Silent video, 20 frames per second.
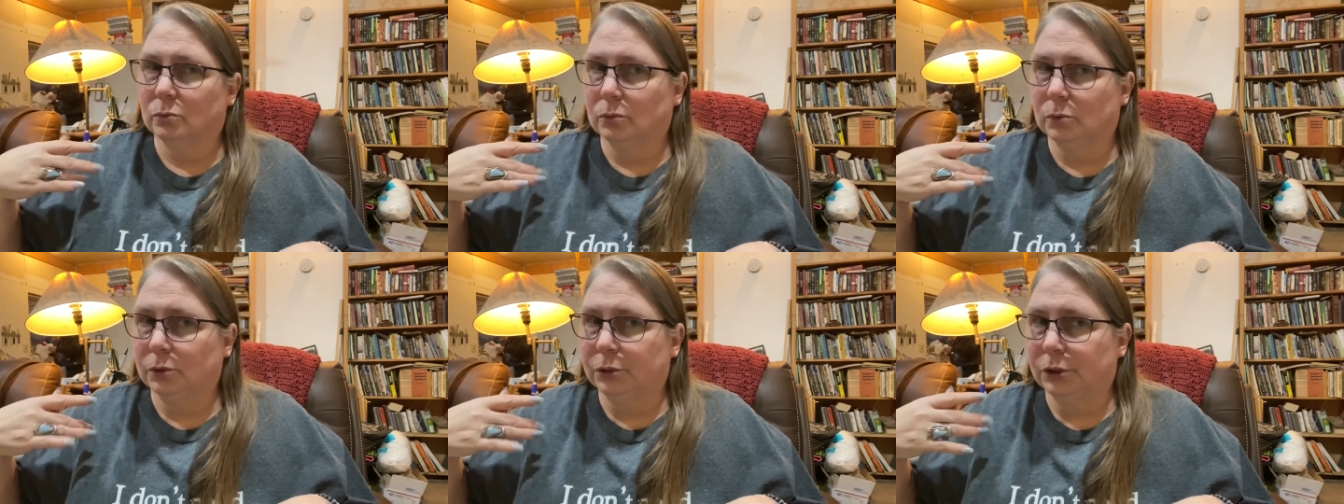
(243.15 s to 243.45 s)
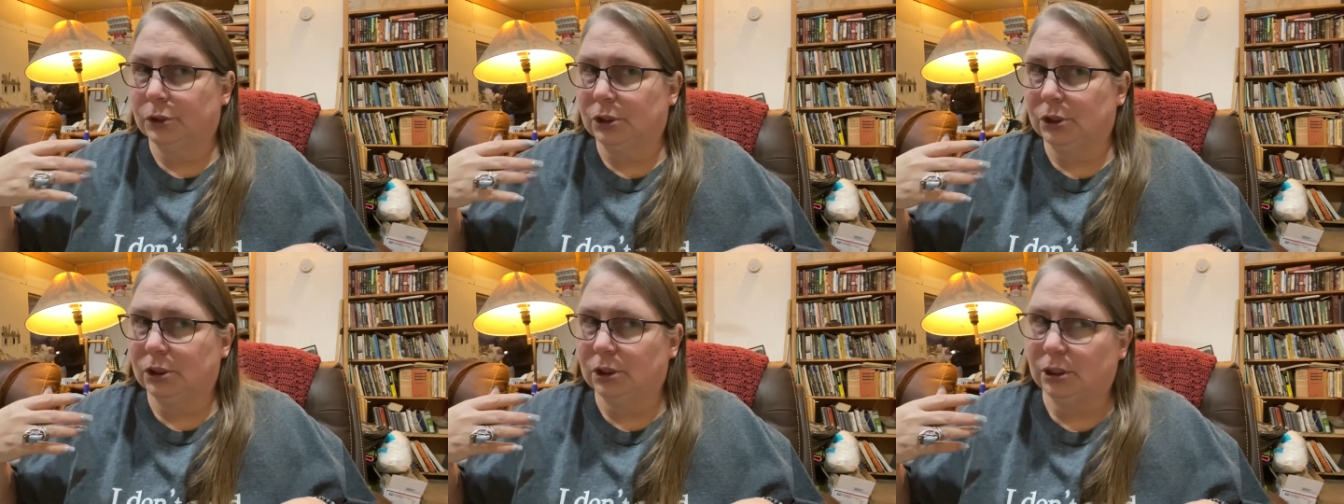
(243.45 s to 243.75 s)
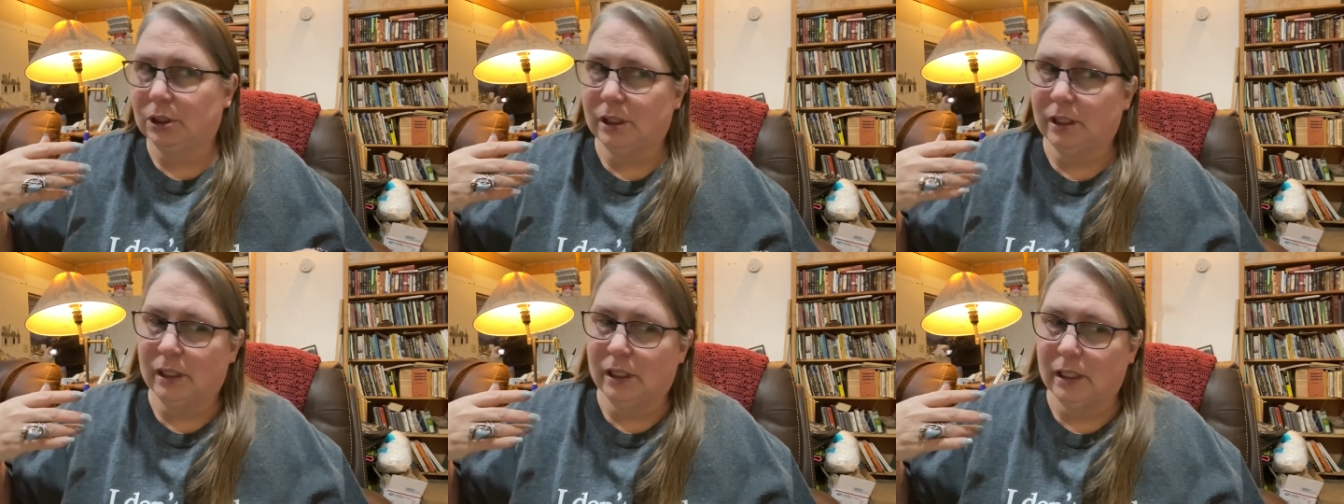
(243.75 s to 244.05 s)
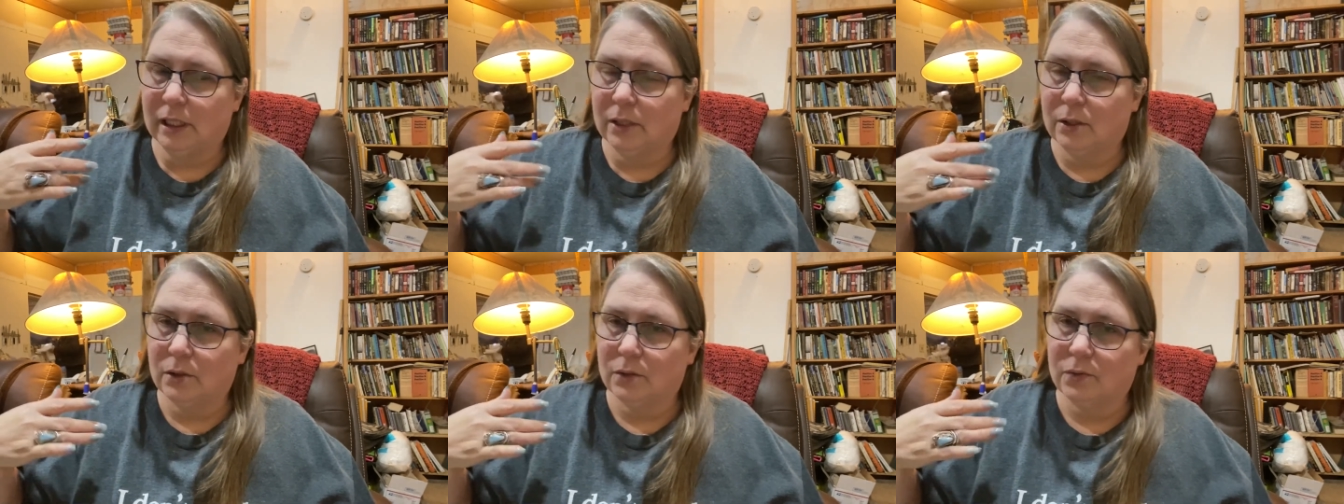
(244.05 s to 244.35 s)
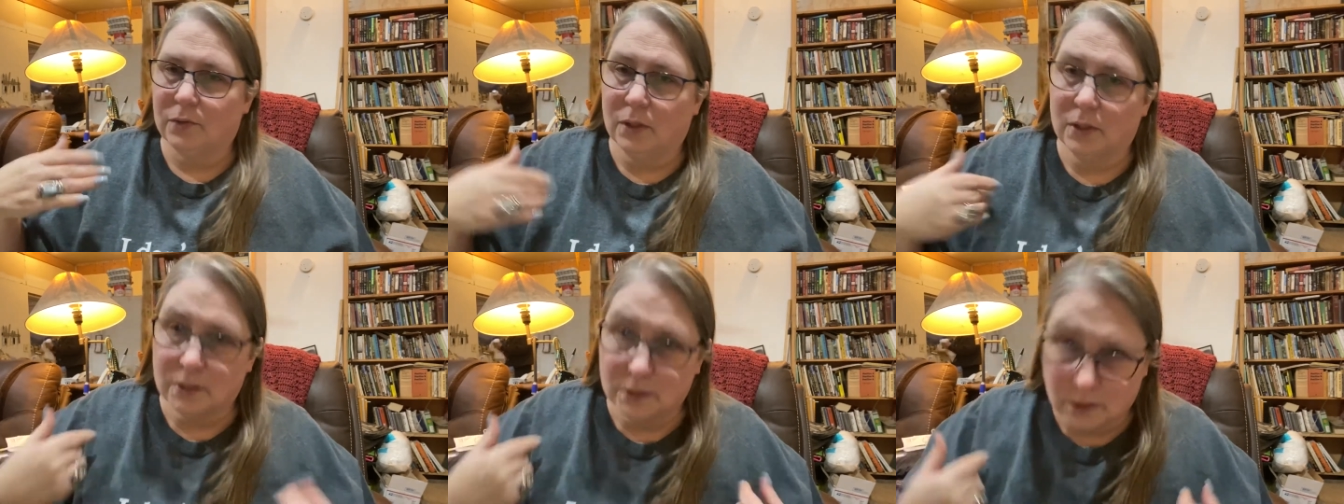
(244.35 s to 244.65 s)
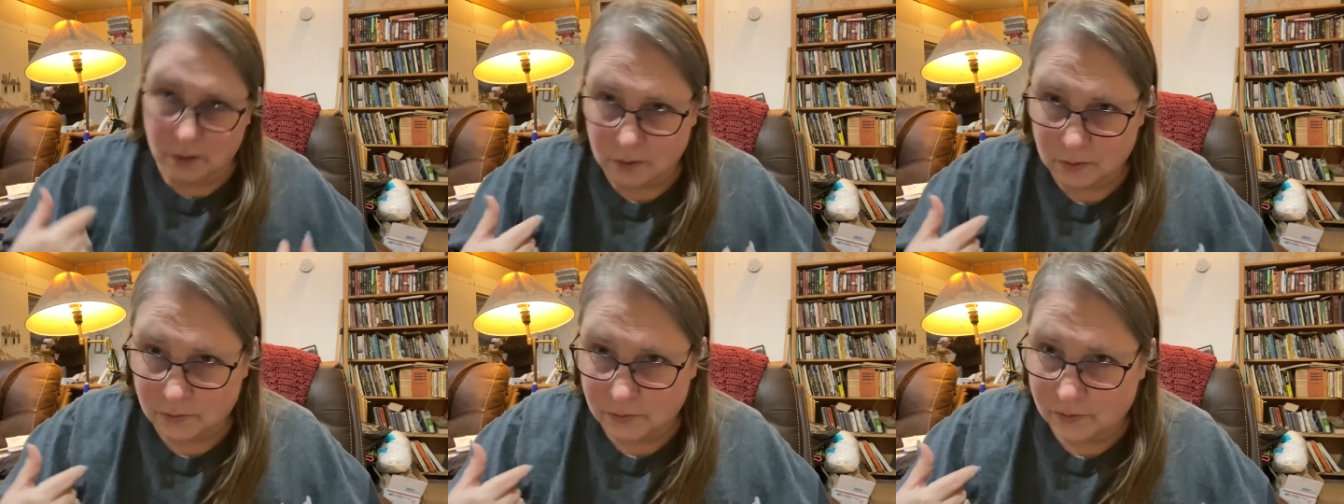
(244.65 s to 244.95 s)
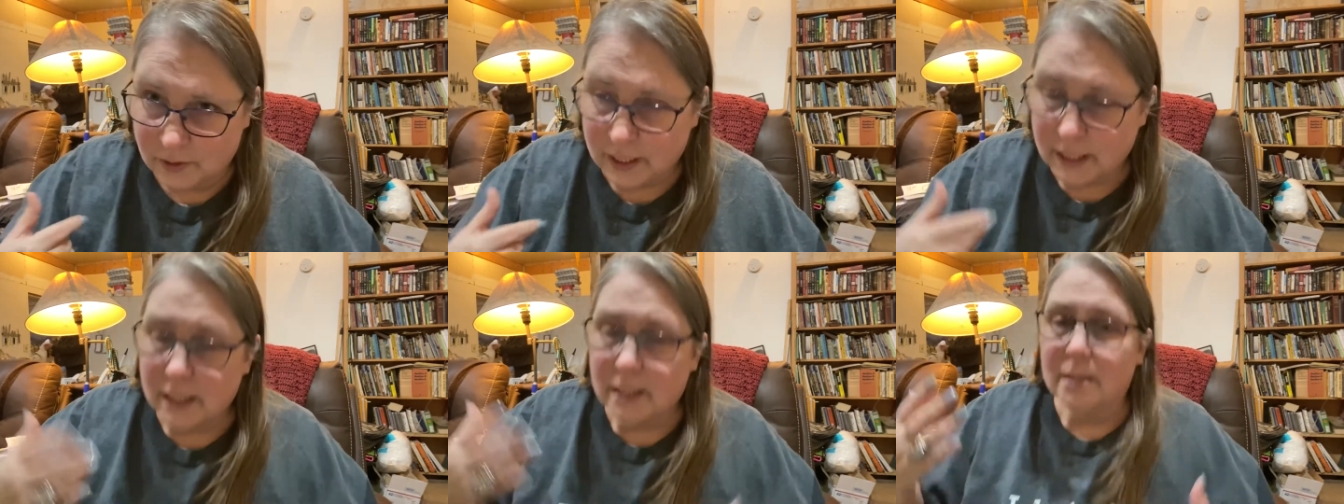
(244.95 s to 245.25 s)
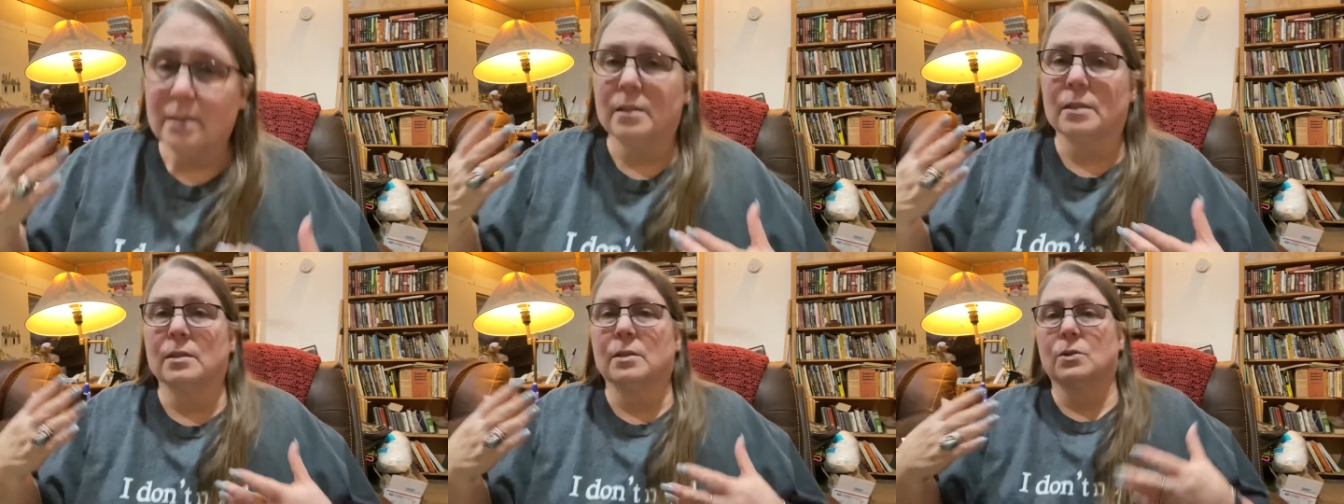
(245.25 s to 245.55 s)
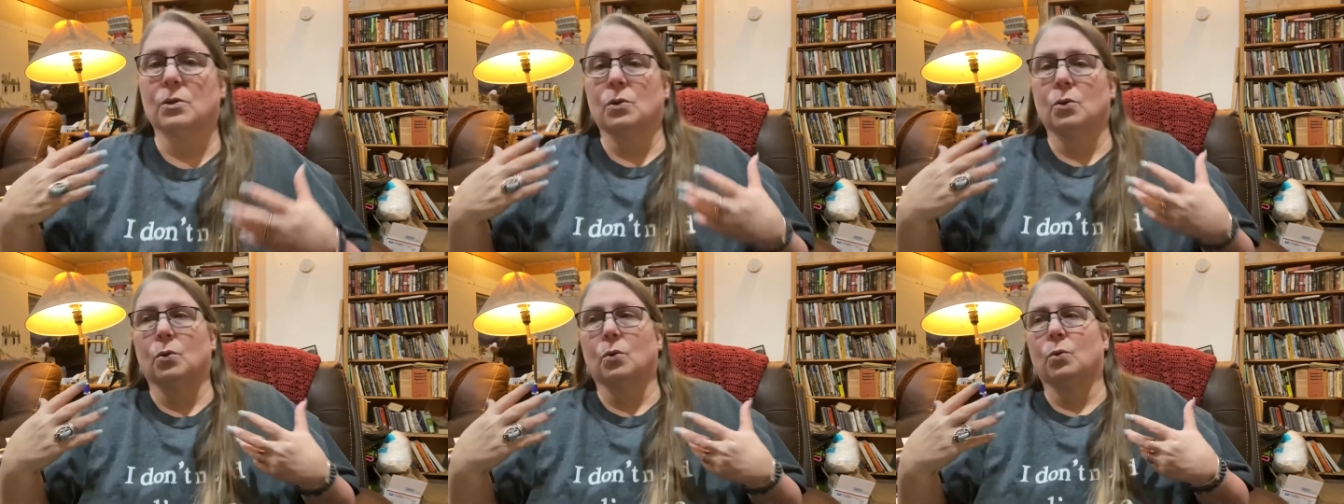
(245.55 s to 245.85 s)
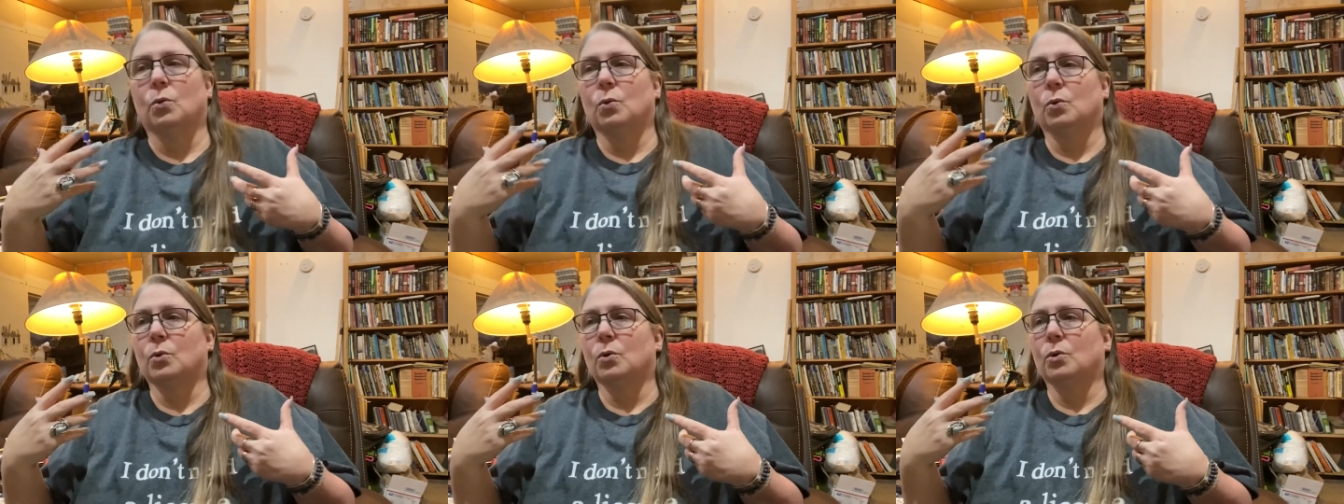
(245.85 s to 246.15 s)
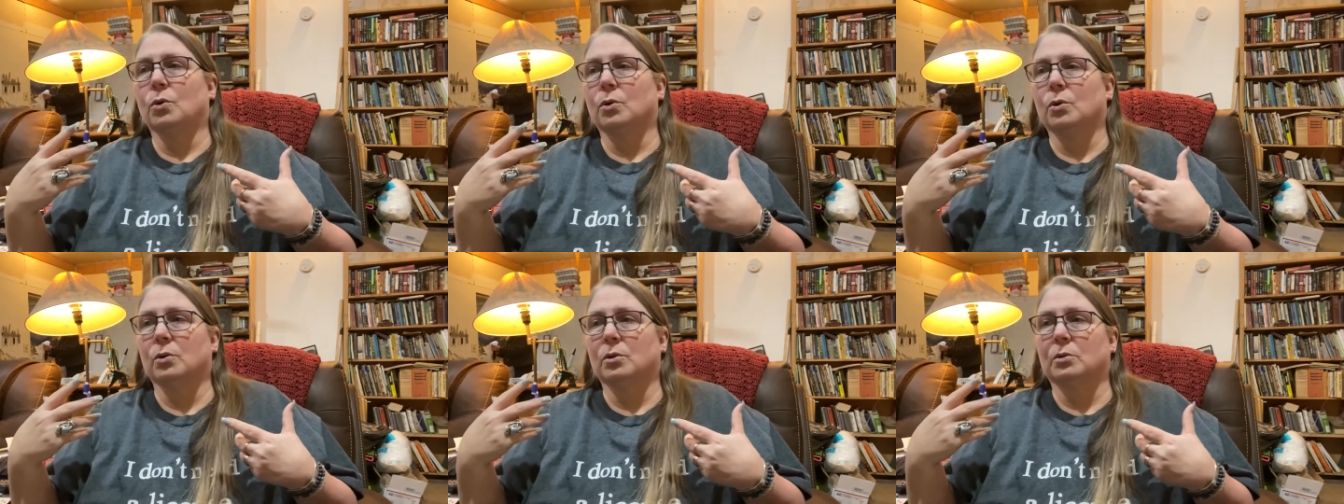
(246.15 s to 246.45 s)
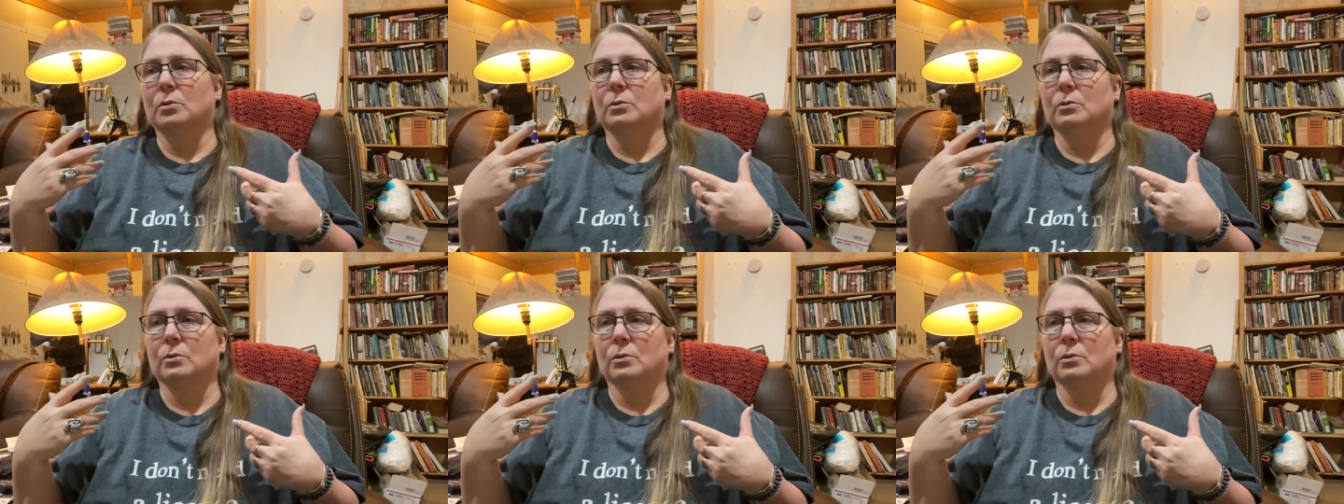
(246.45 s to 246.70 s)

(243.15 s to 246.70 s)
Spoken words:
she either falls on her face or,